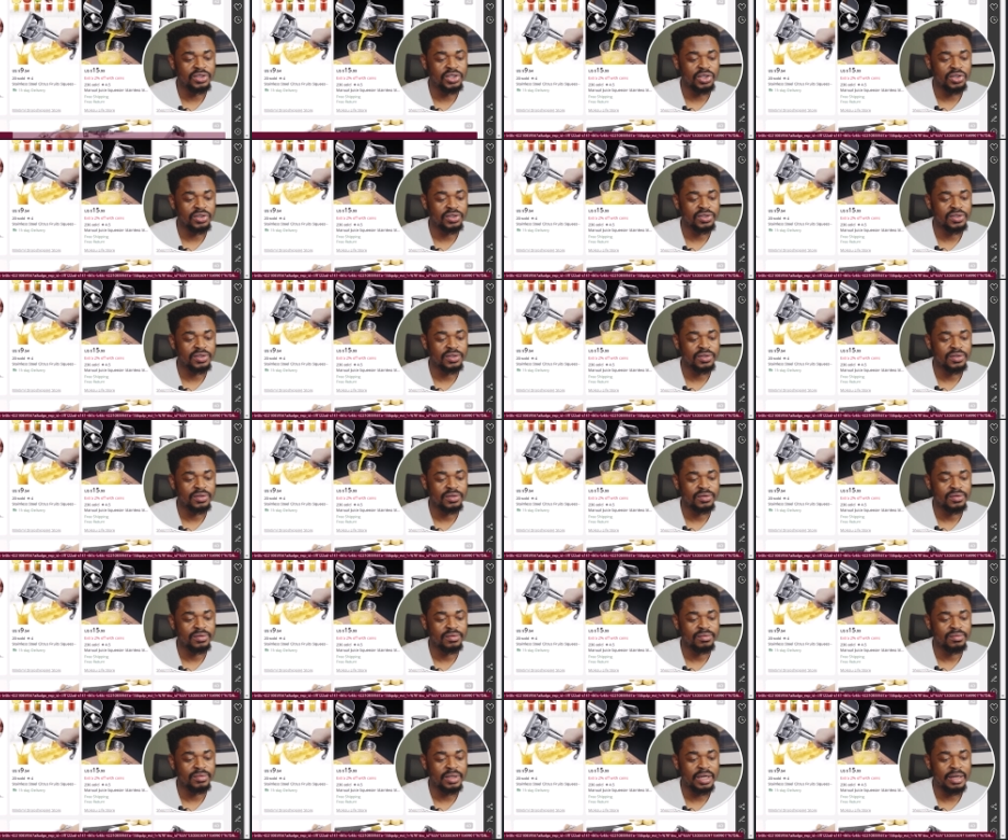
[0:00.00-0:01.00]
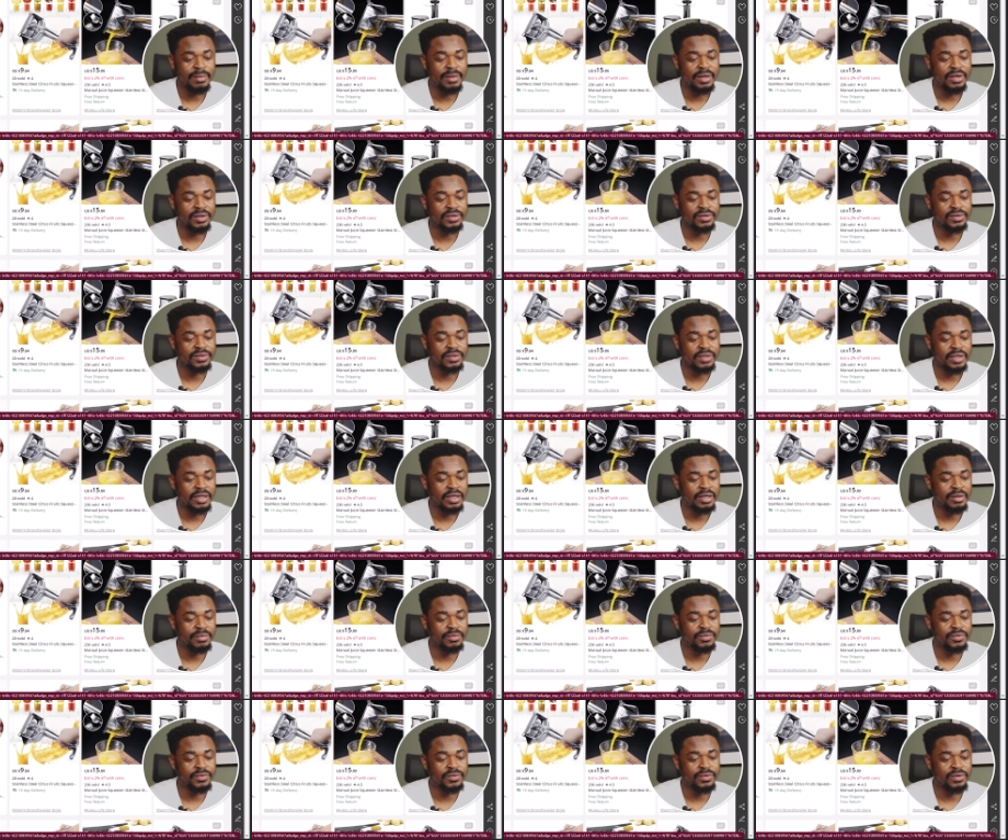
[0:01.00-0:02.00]
just about
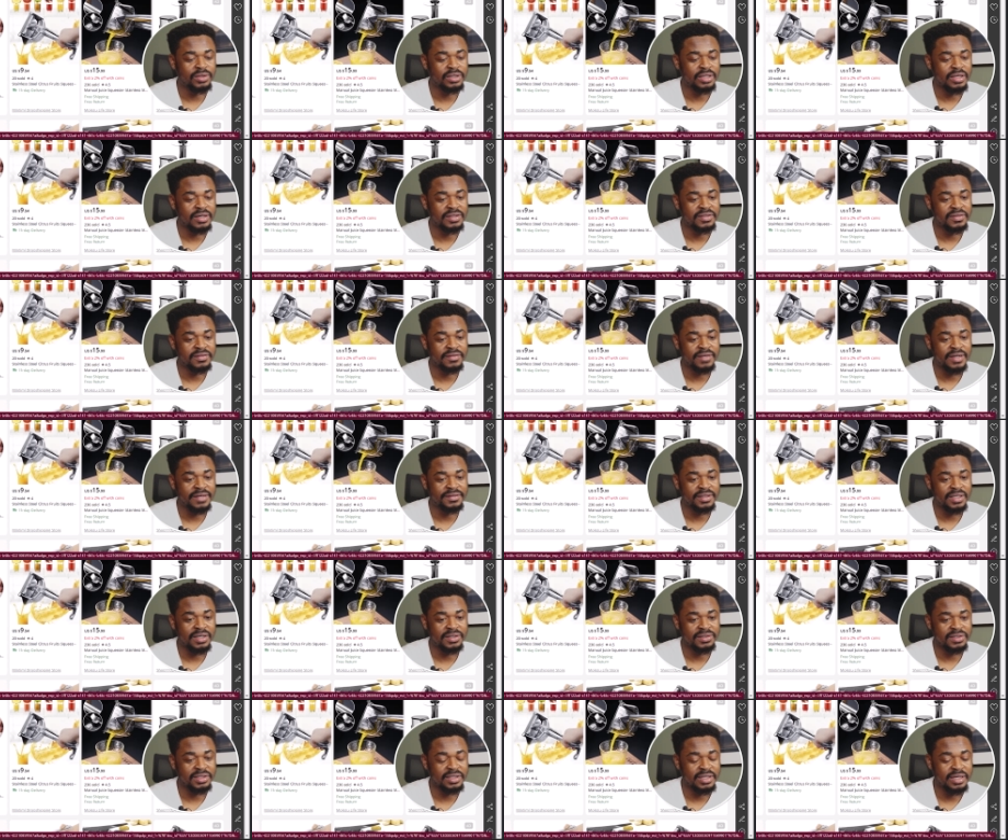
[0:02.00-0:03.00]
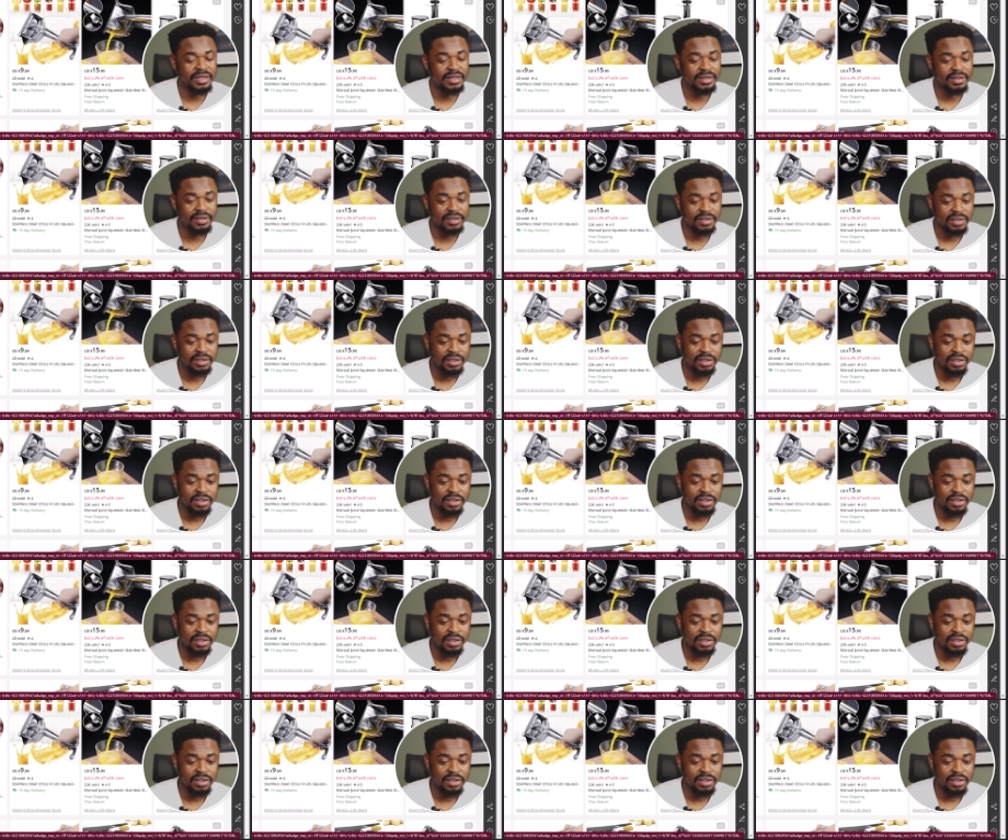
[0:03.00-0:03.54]
um, 4,000, 5,000 naira.